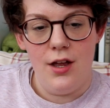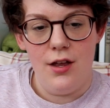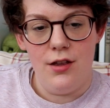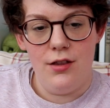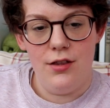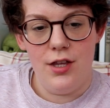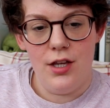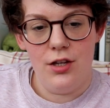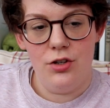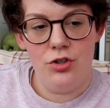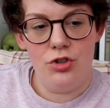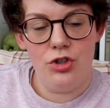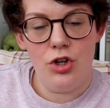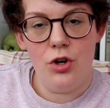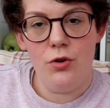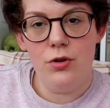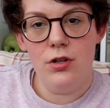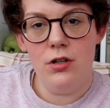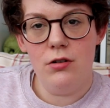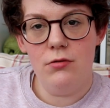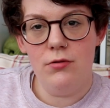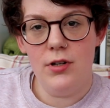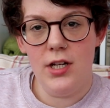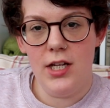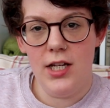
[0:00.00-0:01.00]
they're so
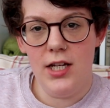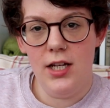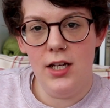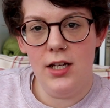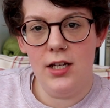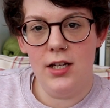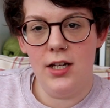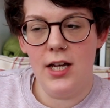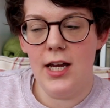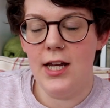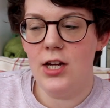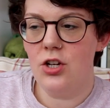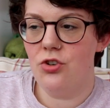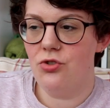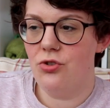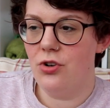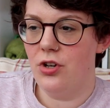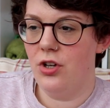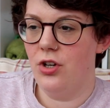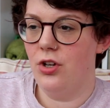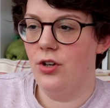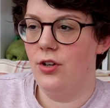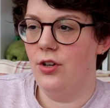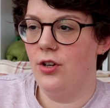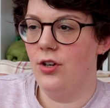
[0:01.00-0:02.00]
unique,
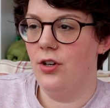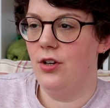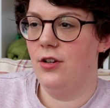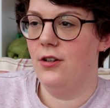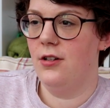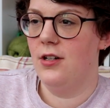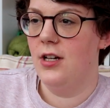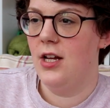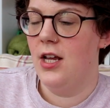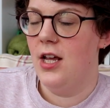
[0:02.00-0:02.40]
intricate,